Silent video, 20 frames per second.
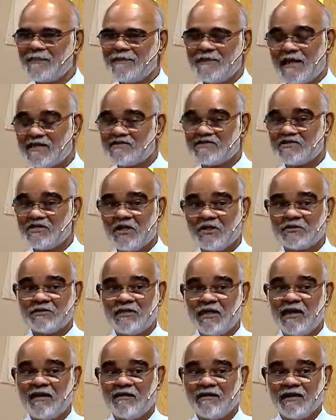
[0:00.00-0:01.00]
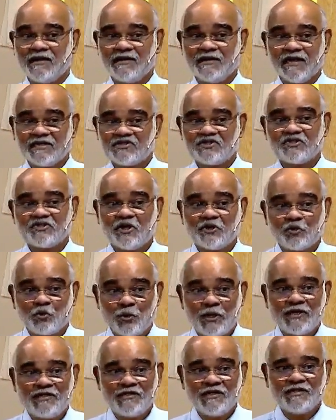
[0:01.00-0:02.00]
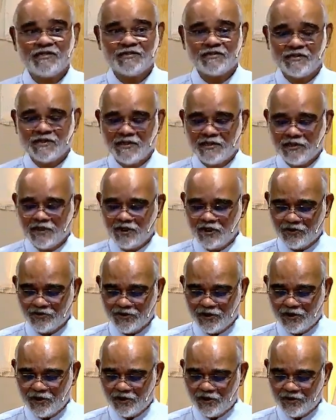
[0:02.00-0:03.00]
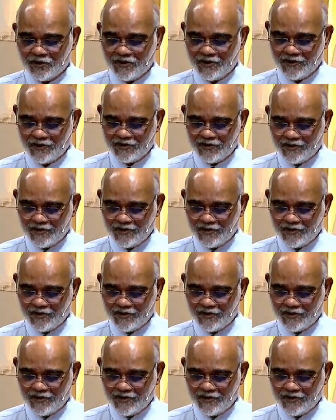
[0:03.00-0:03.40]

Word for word: That's not tarrying, that's not waiting on the Lord.